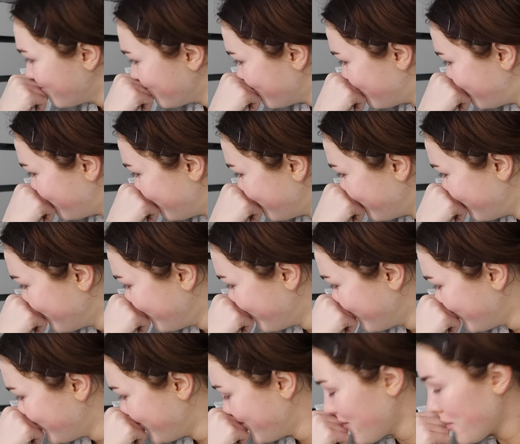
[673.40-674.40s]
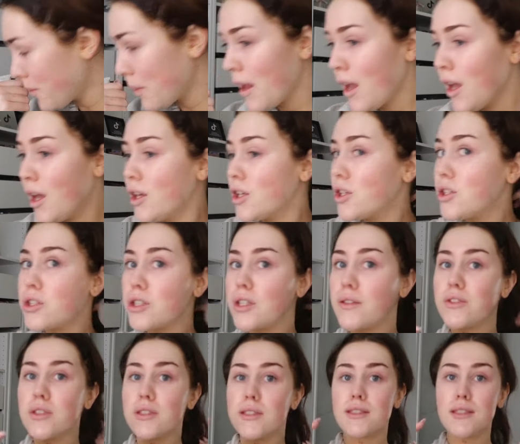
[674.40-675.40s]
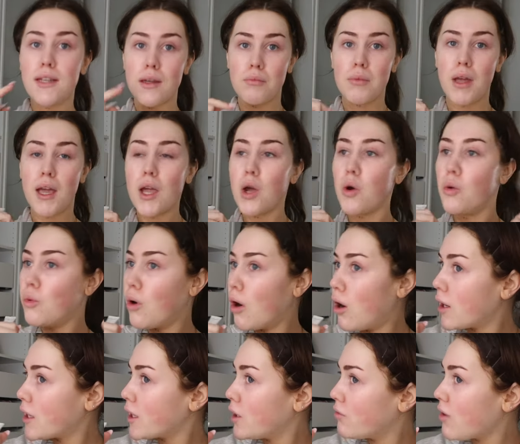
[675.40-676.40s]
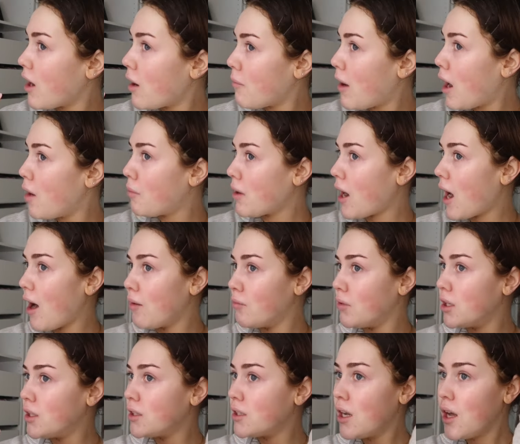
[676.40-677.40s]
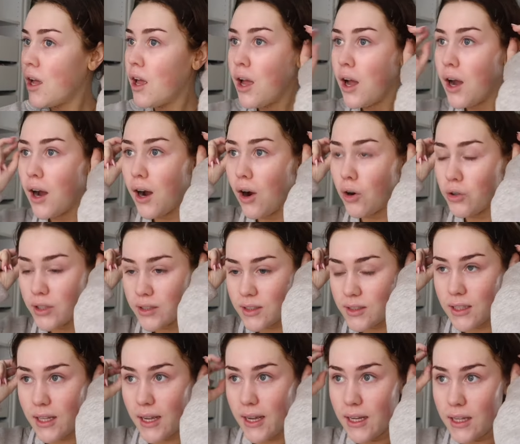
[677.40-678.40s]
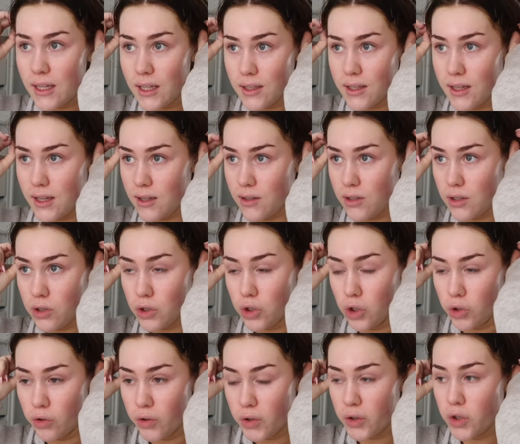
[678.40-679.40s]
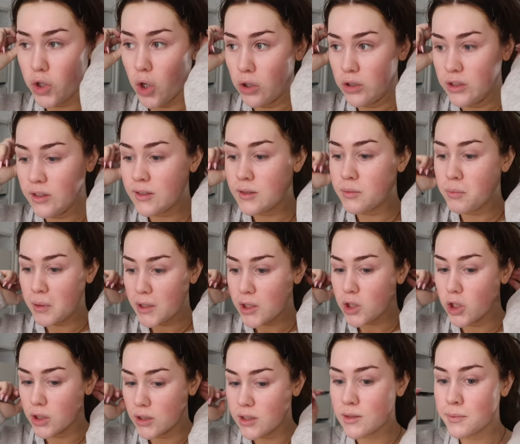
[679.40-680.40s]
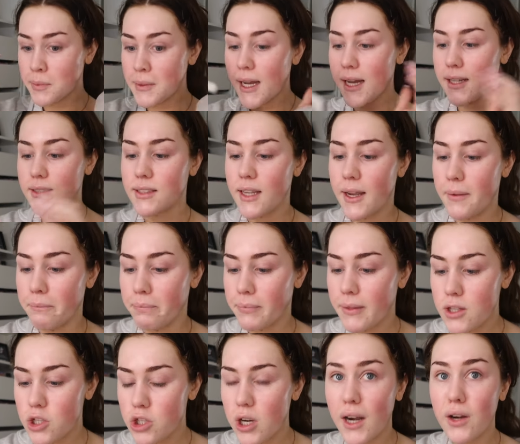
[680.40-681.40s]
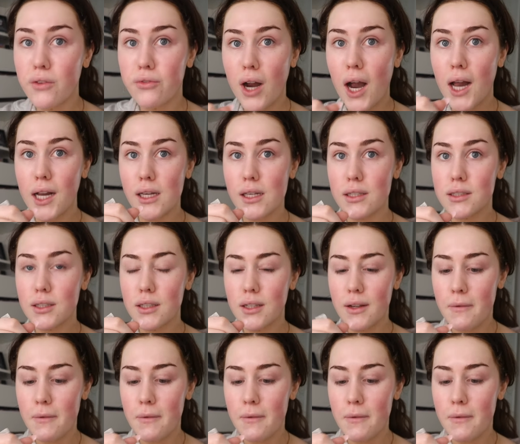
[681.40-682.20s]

You should have just seen me walking around my apartment, honestly, guns blazing, trying to find